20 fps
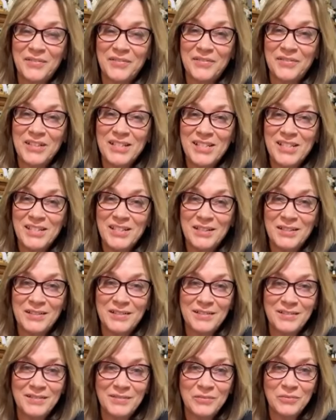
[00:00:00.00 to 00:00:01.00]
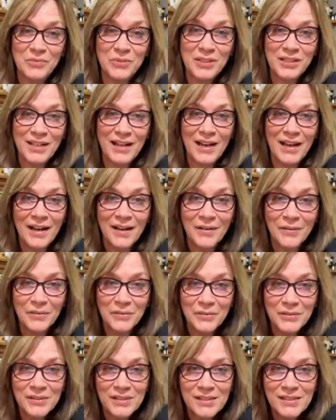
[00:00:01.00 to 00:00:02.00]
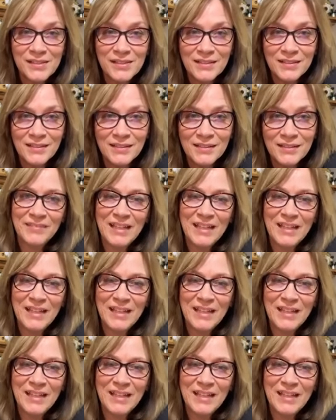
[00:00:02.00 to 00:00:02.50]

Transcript: original wood house.